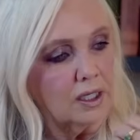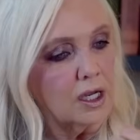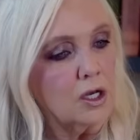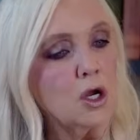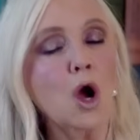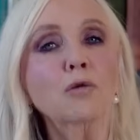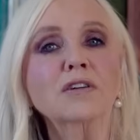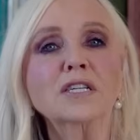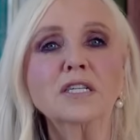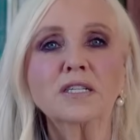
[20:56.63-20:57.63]
no
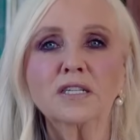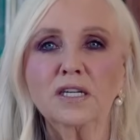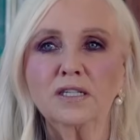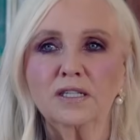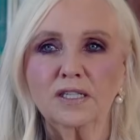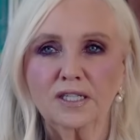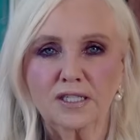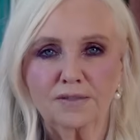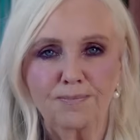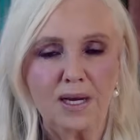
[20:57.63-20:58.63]

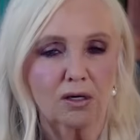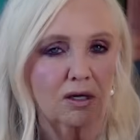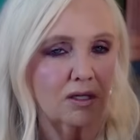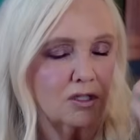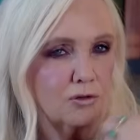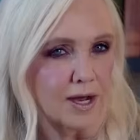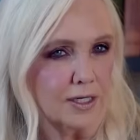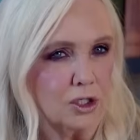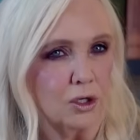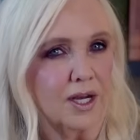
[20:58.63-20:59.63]
resistance, because
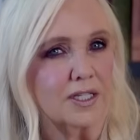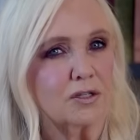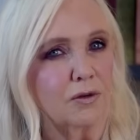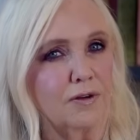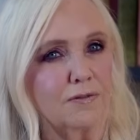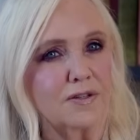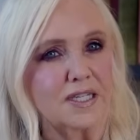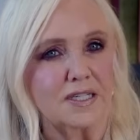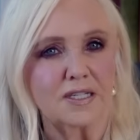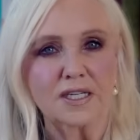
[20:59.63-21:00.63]
gratitude gets rid of
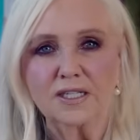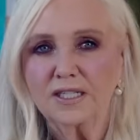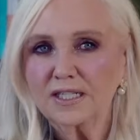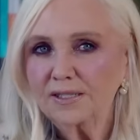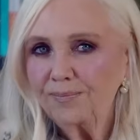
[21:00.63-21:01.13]
resistance.